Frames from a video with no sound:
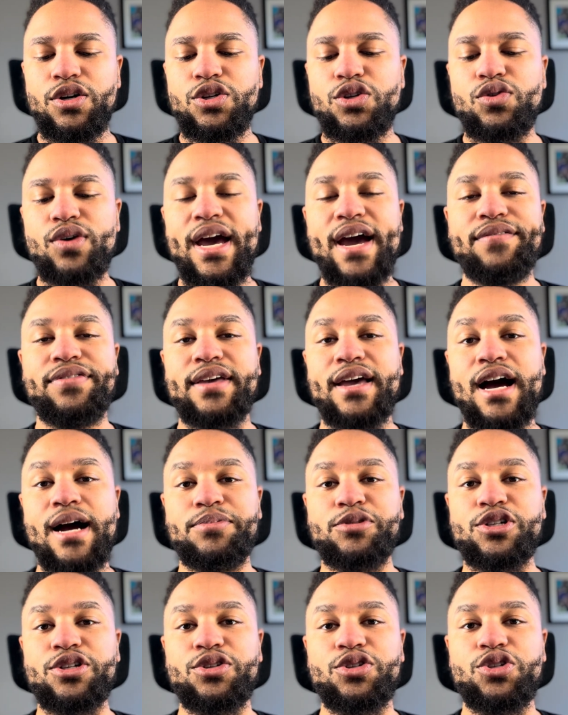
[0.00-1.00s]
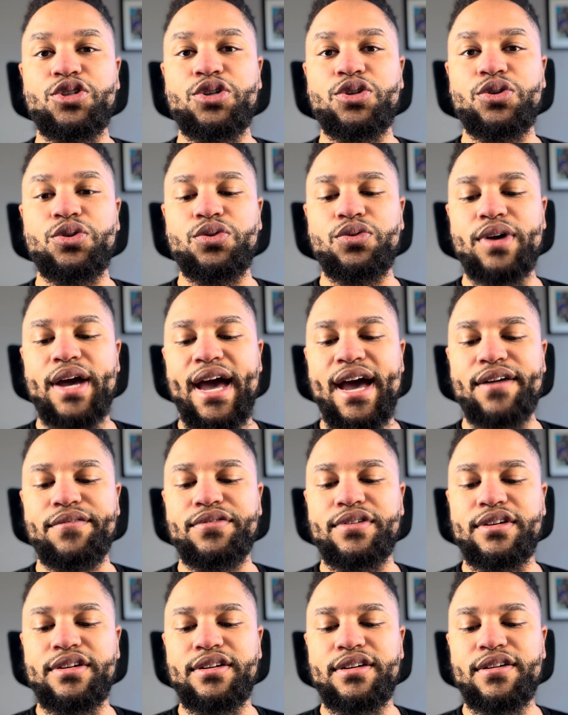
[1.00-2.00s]
you have the option to have
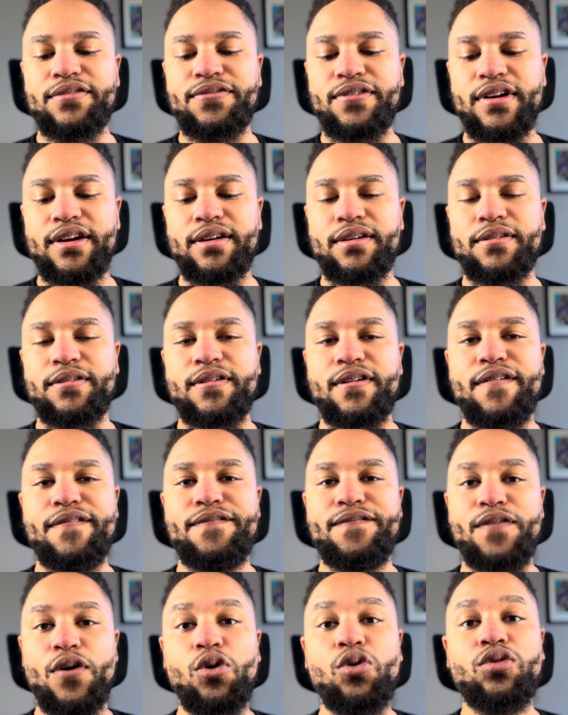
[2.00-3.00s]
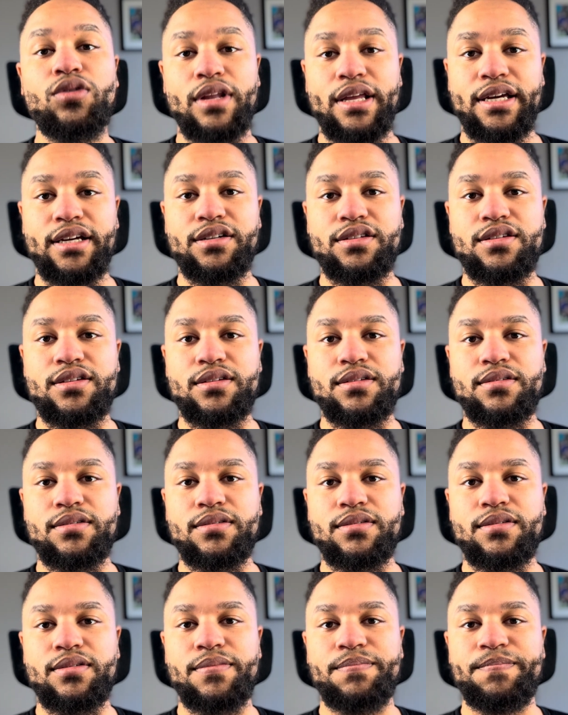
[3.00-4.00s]
different focal lengths
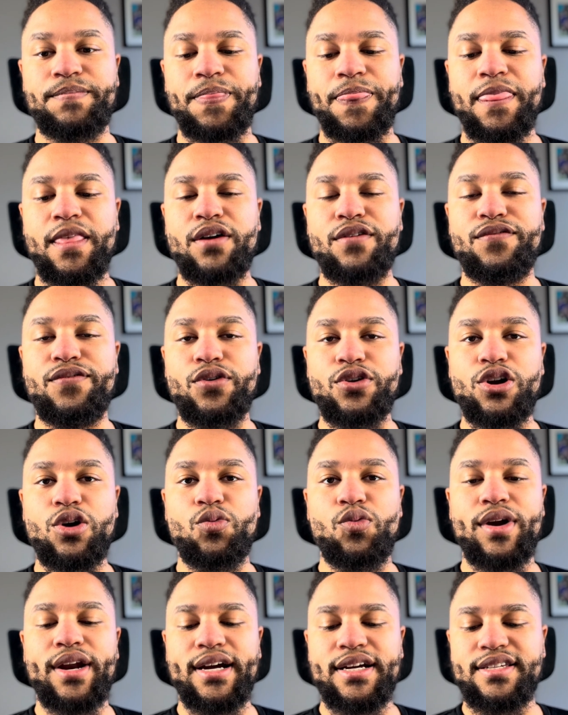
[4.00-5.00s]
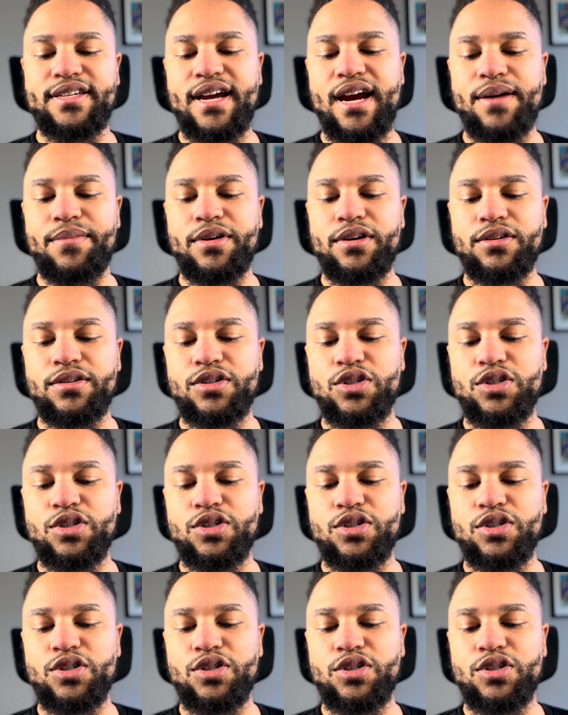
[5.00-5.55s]
for your 1X camera.